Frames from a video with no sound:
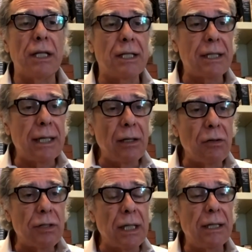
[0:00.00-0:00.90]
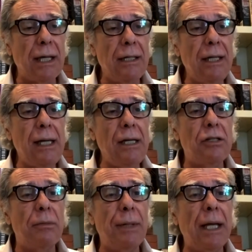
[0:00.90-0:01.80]
the skills that they
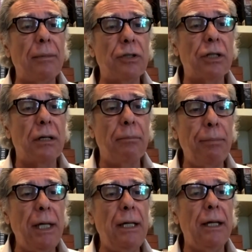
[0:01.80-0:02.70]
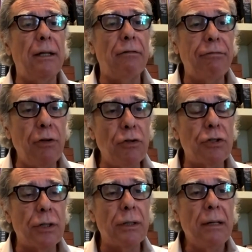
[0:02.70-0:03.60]
need to be able to compete in the
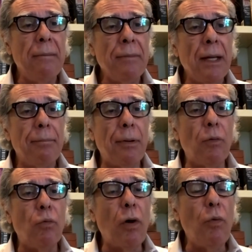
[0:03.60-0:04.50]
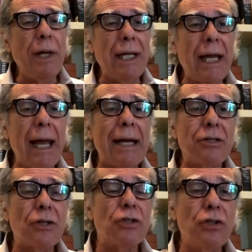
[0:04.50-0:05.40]
future. But what we
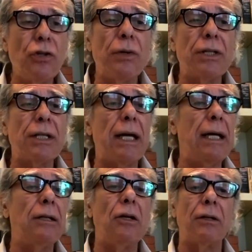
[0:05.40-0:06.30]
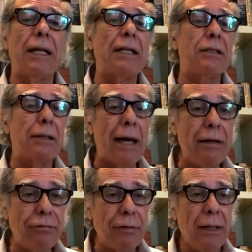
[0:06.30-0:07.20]
can't just do is say, look, that's
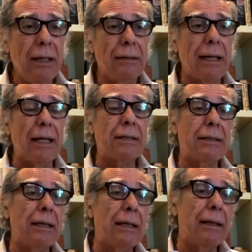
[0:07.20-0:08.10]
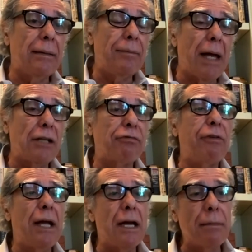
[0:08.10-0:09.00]
life. That's
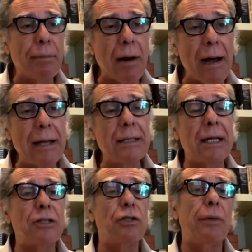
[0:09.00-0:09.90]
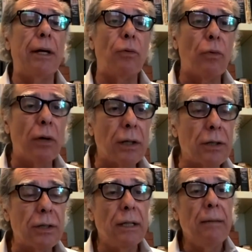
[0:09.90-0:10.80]
free enterprise. That's the way it
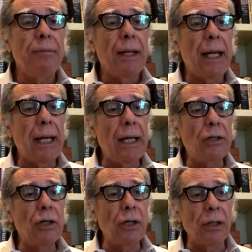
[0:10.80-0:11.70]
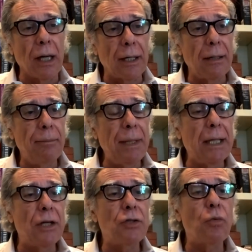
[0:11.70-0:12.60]
works. And good luck,
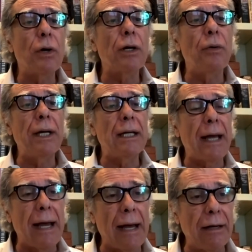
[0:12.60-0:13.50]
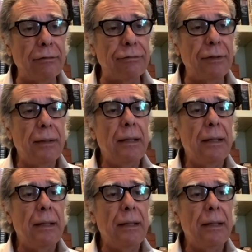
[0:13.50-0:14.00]
because we're going to have